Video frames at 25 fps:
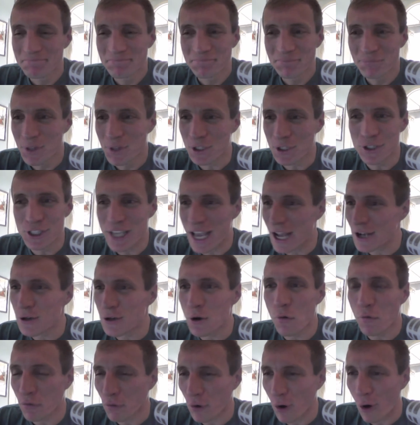The
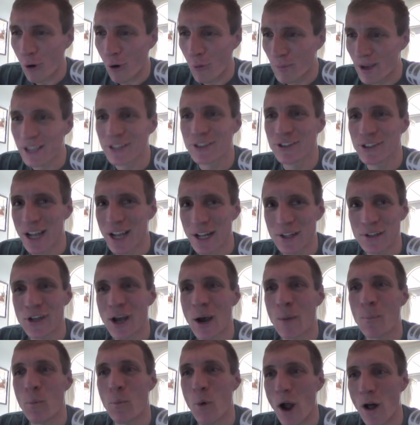schedule for Ole Miss sets
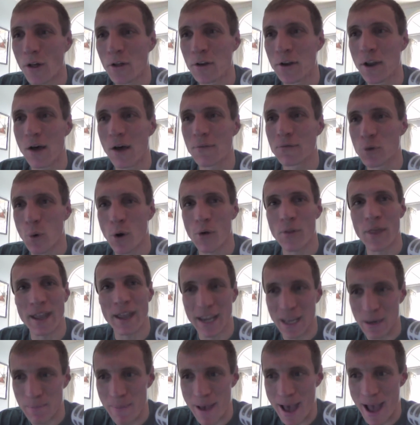up well enough to where they
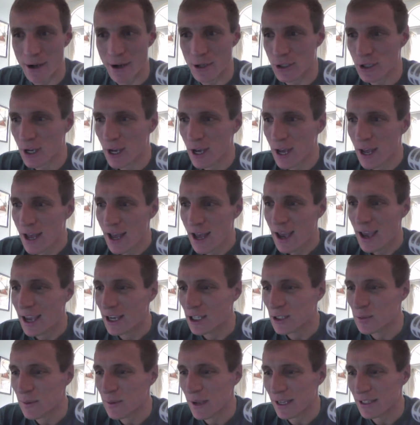can match
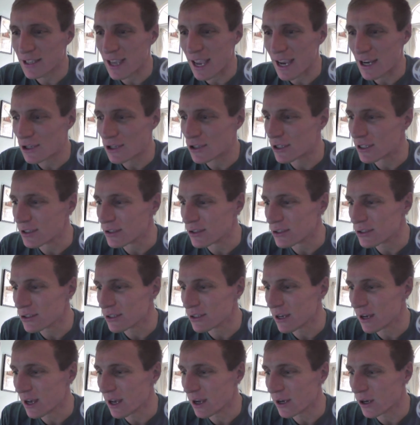expectations
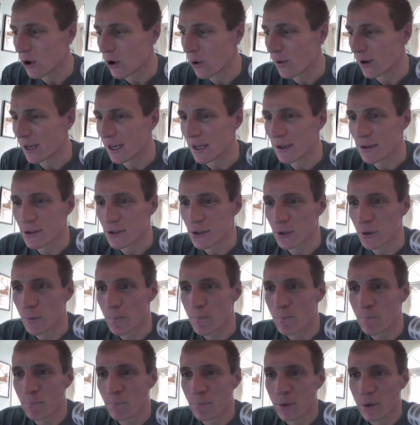going
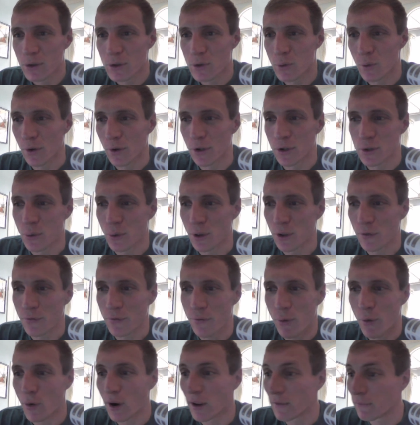into 2024.